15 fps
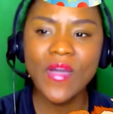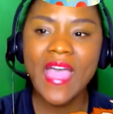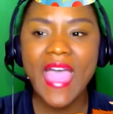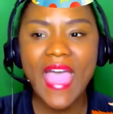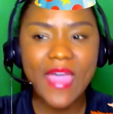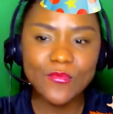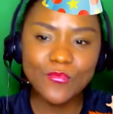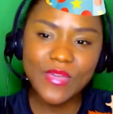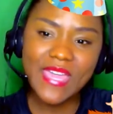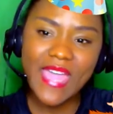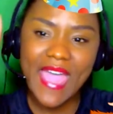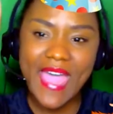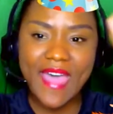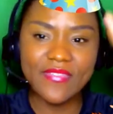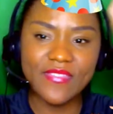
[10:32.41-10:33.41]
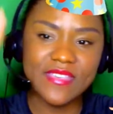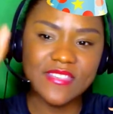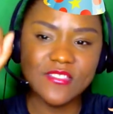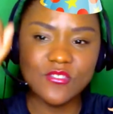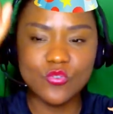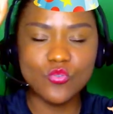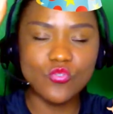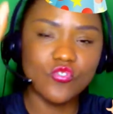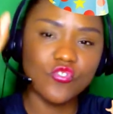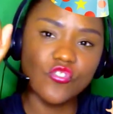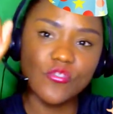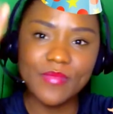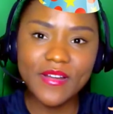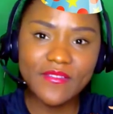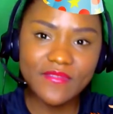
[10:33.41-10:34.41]
And we had this cool
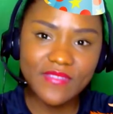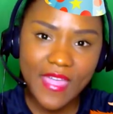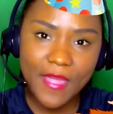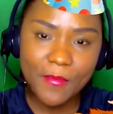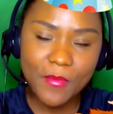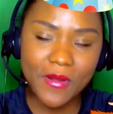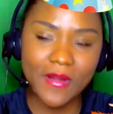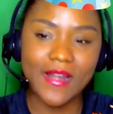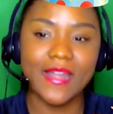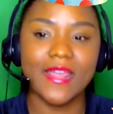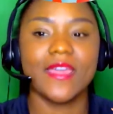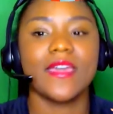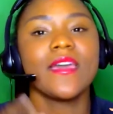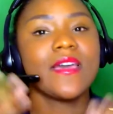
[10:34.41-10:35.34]
birthday party